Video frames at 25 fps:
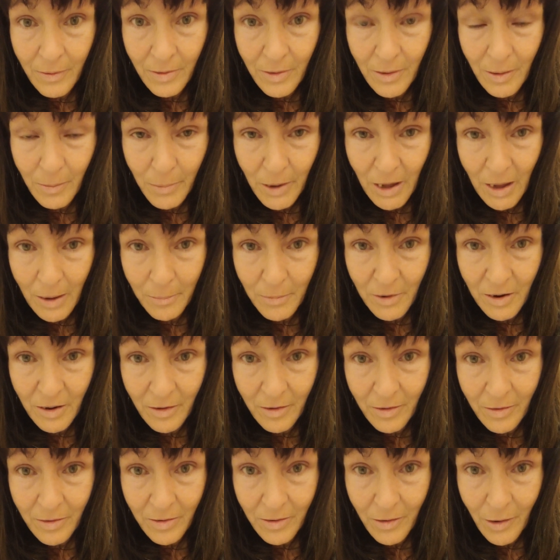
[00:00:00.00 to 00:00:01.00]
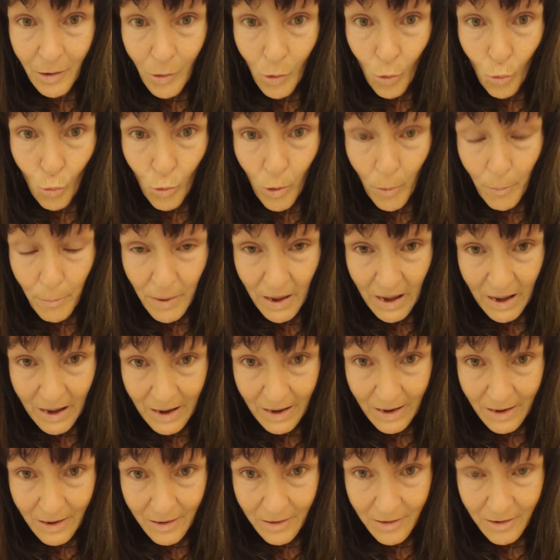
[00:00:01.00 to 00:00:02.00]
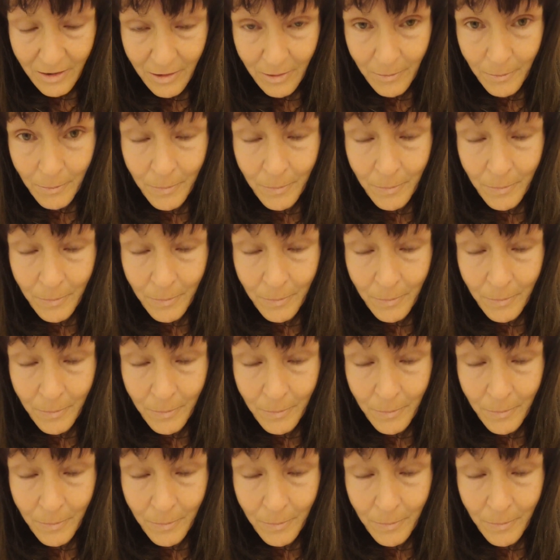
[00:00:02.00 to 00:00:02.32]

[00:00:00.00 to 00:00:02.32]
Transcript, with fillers: the Baptist repent